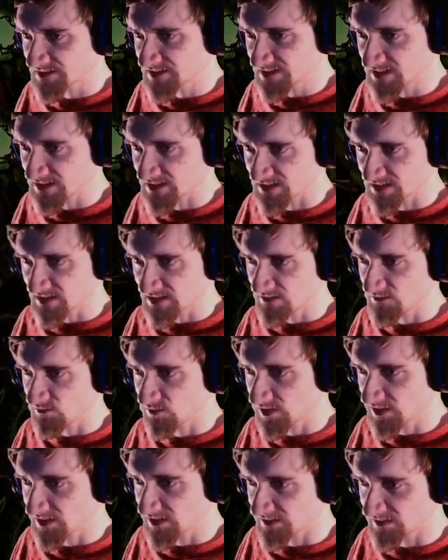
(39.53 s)
Let's see
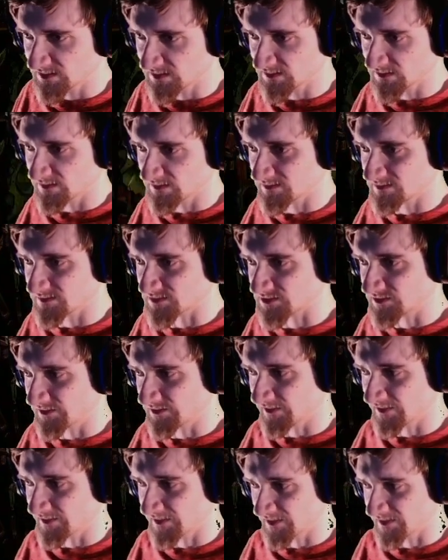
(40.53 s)
what
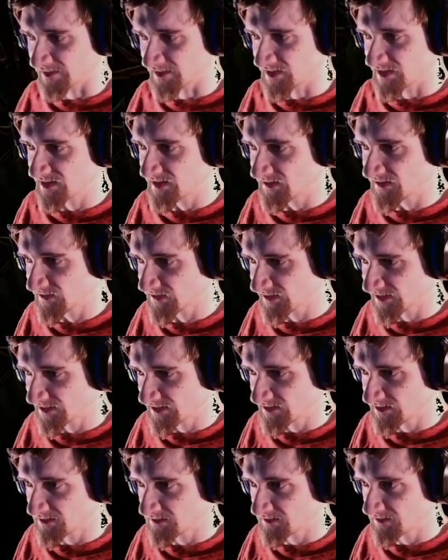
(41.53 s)
going on down here
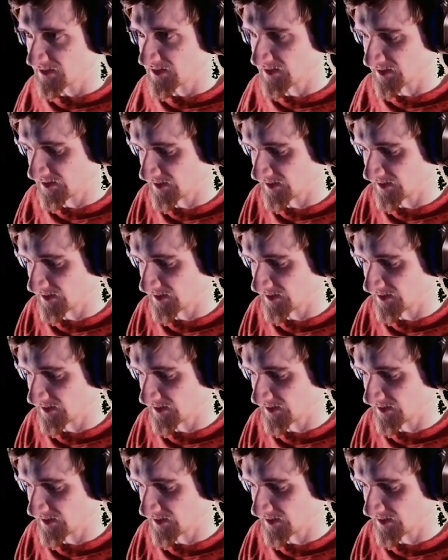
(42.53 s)
now.